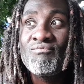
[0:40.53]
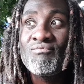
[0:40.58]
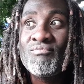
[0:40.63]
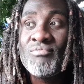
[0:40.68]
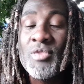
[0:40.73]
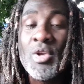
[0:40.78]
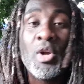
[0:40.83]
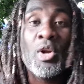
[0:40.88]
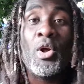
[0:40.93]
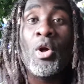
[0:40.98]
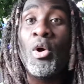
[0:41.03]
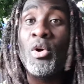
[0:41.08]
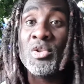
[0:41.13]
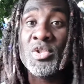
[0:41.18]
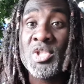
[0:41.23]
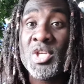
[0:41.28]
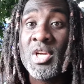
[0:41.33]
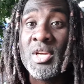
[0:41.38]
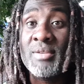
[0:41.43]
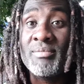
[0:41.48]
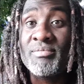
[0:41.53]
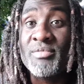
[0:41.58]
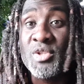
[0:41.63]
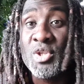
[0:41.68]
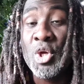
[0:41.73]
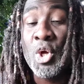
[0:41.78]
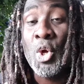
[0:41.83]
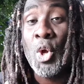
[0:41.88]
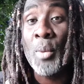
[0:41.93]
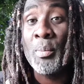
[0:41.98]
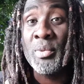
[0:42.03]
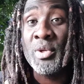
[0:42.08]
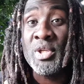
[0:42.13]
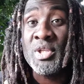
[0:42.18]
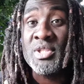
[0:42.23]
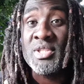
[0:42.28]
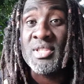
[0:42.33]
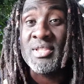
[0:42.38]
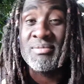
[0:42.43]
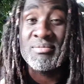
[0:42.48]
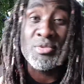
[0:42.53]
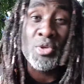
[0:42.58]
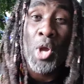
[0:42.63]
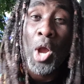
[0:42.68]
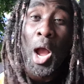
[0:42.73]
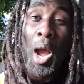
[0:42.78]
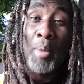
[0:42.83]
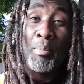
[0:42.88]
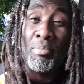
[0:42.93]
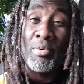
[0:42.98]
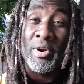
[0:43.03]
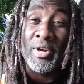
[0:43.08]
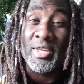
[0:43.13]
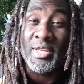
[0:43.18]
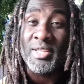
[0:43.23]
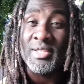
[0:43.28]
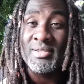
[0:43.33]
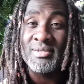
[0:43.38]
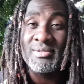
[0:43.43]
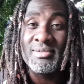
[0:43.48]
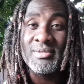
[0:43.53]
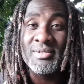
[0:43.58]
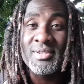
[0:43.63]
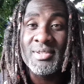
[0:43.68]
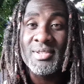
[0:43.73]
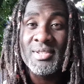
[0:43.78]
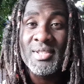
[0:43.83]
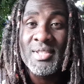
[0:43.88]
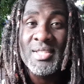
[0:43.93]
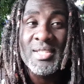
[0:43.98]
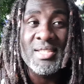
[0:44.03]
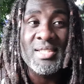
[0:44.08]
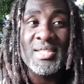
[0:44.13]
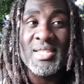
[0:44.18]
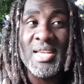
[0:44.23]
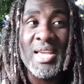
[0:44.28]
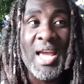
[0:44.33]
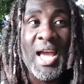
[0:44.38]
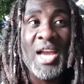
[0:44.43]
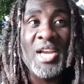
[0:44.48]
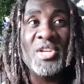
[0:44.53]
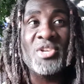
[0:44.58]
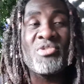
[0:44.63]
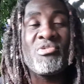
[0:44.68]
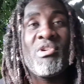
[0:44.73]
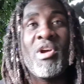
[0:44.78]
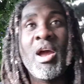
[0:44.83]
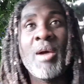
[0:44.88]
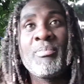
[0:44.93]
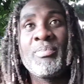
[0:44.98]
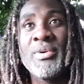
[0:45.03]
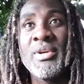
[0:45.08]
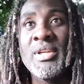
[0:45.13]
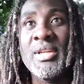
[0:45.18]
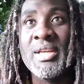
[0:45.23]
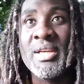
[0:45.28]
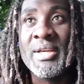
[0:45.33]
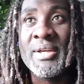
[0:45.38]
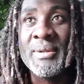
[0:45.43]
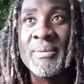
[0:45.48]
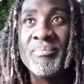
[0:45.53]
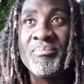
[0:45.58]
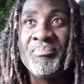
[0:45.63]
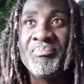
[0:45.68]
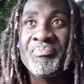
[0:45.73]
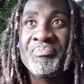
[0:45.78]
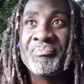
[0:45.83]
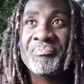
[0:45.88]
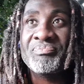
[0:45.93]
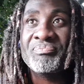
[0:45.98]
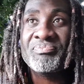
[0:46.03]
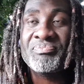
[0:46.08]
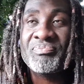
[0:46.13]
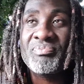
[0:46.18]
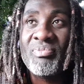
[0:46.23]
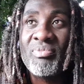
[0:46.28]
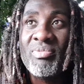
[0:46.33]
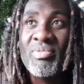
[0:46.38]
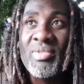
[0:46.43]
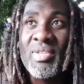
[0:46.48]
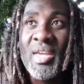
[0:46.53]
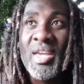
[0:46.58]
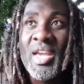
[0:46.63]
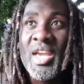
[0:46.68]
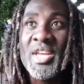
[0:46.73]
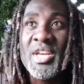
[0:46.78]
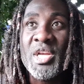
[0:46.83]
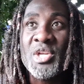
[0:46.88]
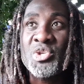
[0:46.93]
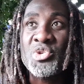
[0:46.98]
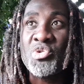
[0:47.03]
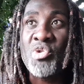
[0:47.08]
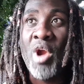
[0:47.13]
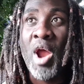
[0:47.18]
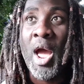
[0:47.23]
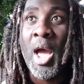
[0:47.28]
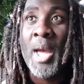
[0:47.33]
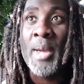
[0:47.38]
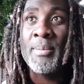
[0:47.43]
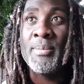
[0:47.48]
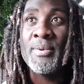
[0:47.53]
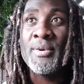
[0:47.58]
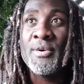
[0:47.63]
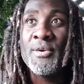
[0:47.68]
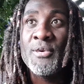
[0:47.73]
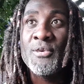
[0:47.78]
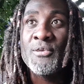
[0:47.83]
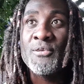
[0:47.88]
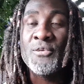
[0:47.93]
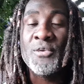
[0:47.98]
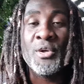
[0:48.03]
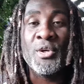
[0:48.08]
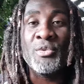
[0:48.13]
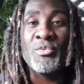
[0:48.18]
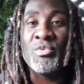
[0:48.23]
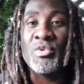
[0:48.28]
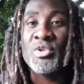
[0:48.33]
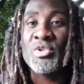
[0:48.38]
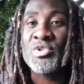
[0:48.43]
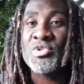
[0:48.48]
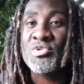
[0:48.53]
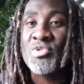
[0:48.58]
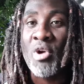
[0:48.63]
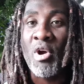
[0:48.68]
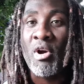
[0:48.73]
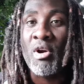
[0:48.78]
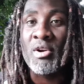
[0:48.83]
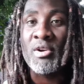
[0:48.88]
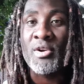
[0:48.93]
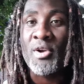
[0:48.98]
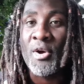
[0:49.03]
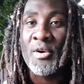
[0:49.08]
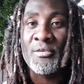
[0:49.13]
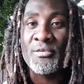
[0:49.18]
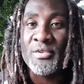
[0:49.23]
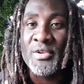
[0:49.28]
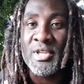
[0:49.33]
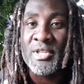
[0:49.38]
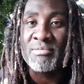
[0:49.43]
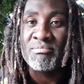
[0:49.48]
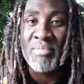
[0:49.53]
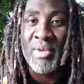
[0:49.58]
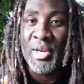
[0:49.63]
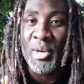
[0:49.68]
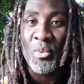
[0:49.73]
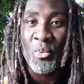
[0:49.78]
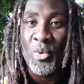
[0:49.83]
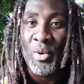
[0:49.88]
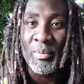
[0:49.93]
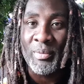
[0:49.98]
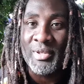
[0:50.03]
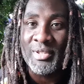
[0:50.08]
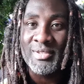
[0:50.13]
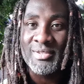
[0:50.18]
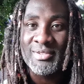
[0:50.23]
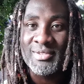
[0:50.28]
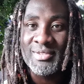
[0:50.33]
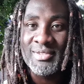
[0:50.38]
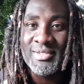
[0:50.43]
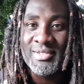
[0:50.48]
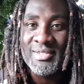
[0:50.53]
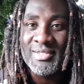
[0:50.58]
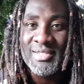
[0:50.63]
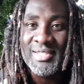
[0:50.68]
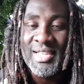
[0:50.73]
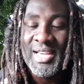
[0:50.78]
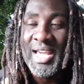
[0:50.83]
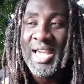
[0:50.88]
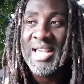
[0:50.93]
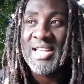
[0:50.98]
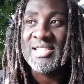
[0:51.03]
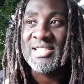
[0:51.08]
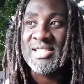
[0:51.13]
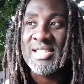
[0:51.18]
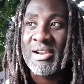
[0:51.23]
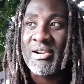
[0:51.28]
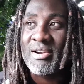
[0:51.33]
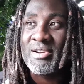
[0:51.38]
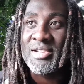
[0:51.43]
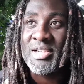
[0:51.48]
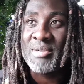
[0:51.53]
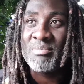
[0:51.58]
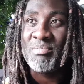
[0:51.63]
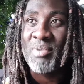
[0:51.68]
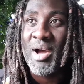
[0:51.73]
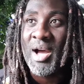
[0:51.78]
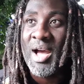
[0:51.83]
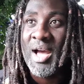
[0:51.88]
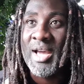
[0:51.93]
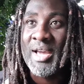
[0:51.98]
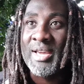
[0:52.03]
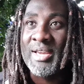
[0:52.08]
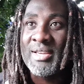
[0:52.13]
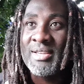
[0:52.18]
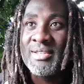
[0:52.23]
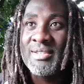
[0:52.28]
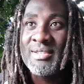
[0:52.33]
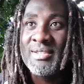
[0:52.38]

your culture, your community, your upbringing. See, I grew up in a tribe filled with strong, confident men and women, and surrounded by,